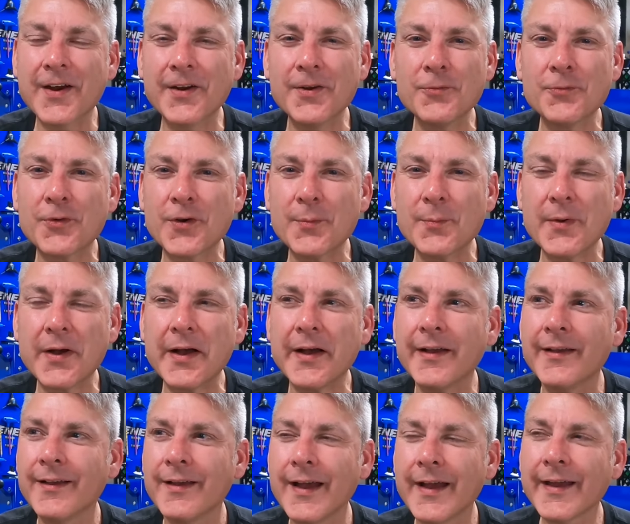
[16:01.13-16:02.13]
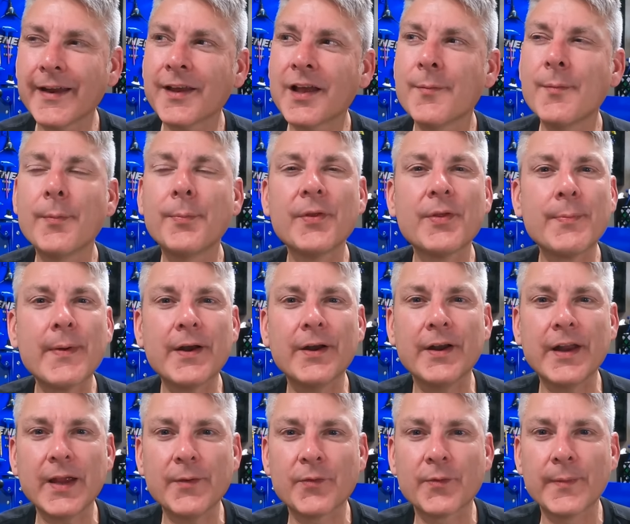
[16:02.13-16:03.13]
Darren from, I got to come up with a better
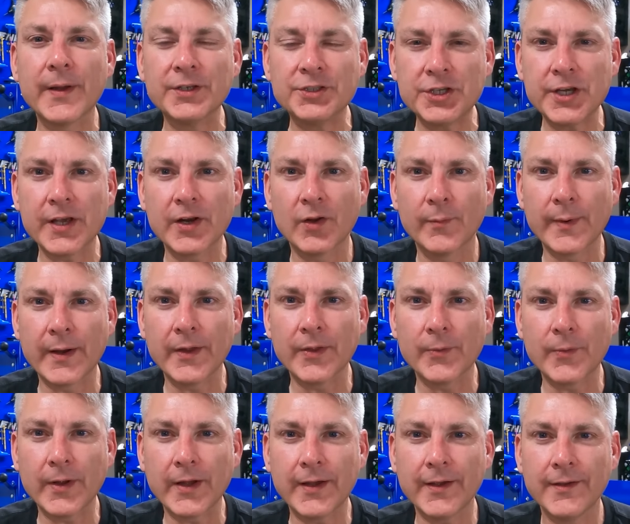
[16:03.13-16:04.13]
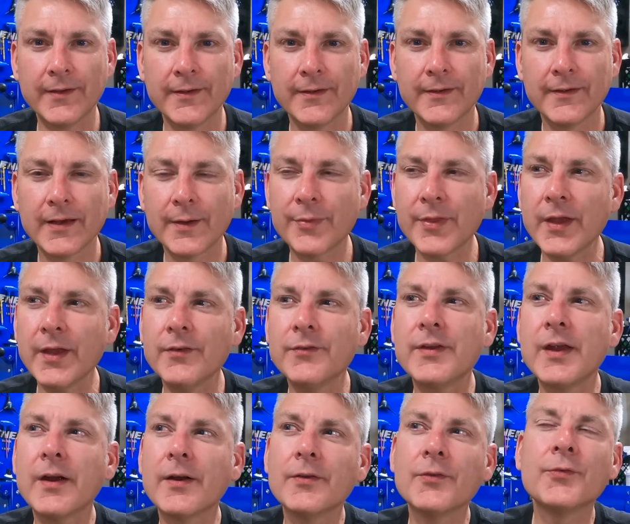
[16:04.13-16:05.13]
name for my channel, by the way. I'm thinking
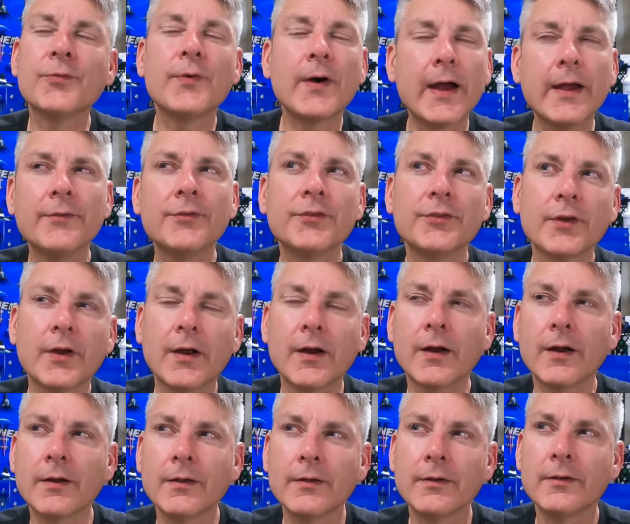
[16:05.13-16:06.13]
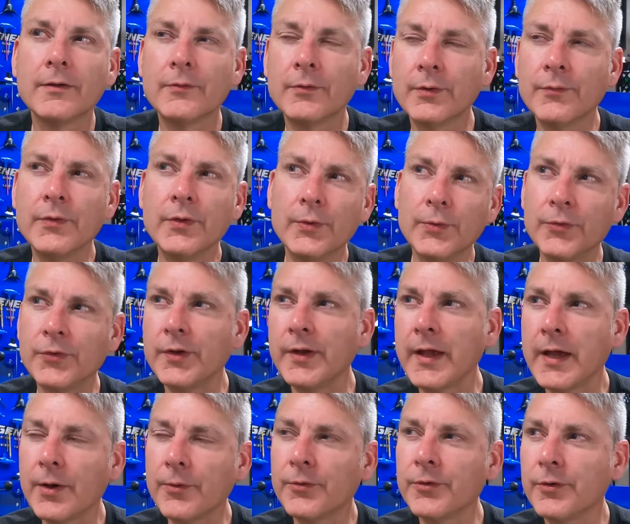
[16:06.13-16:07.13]
Darren's 5-star reviews and
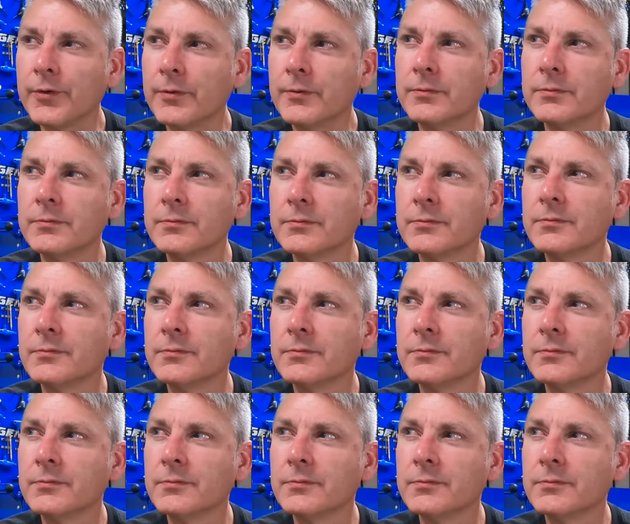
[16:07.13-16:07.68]
how-to.